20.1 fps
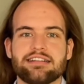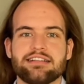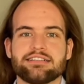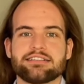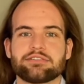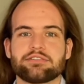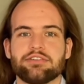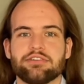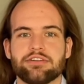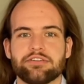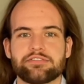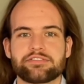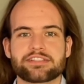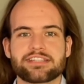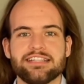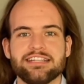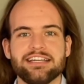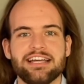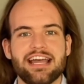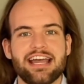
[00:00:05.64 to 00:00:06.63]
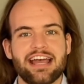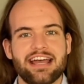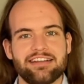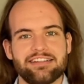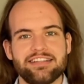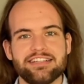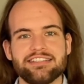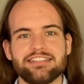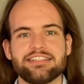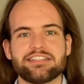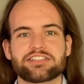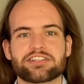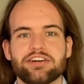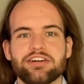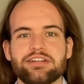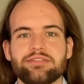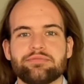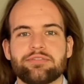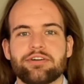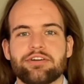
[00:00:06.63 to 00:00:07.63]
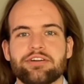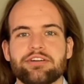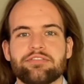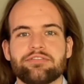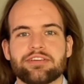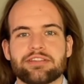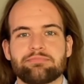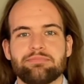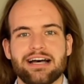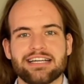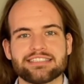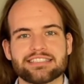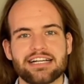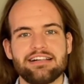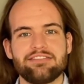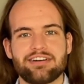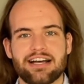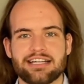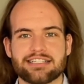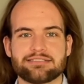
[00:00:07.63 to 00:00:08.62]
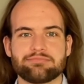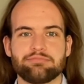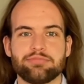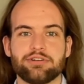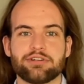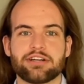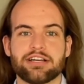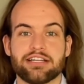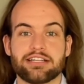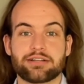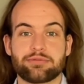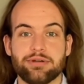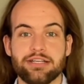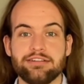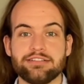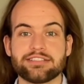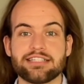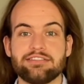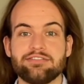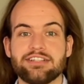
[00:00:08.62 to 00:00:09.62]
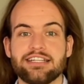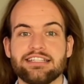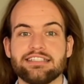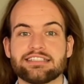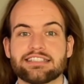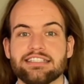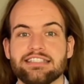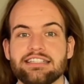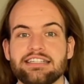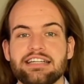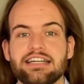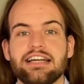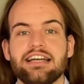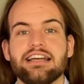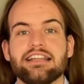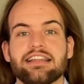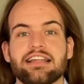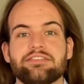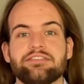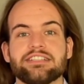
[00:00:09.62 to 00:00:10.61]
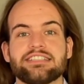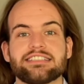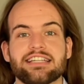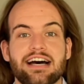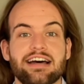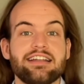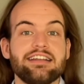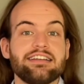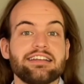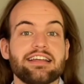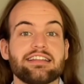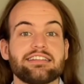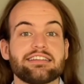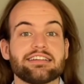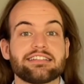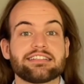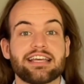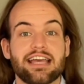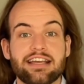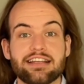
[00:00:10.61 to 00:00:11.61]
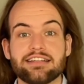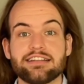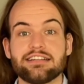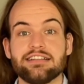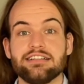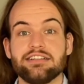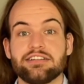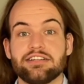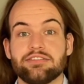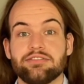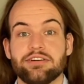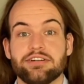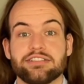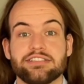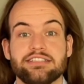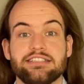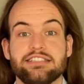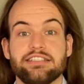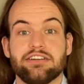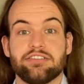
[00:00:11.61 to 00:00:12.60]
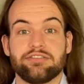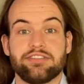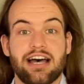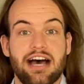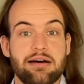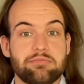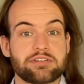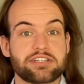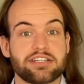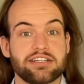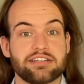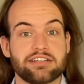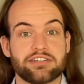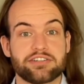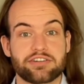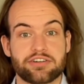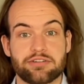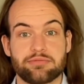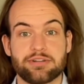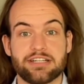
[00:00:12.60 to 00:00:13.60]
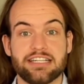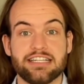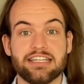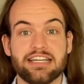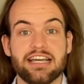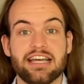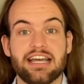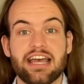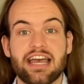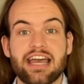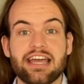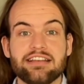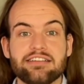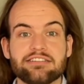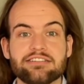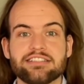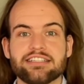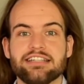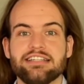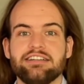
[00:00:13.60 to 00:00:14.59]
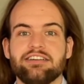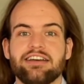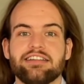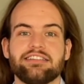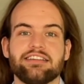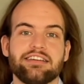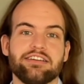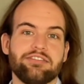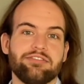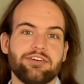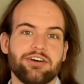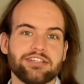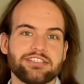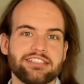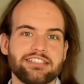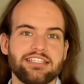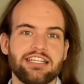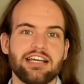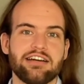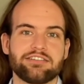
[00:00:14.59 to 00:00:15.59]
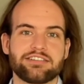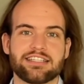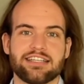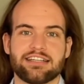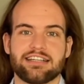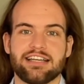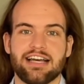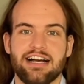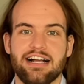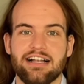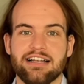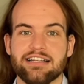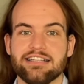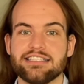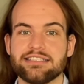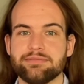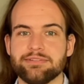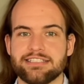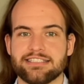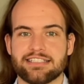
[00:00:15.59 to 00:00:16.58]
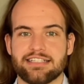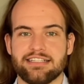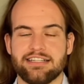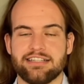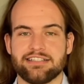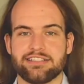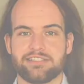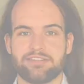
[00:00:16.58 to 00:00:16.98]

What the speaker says: Sokolowski, and this is joint work with Pascal Weisenburger and Guido Salvaneschi that we started at the Technical University of Darmstadt in Germany and continue at the University of St. Gallen in Switzerland.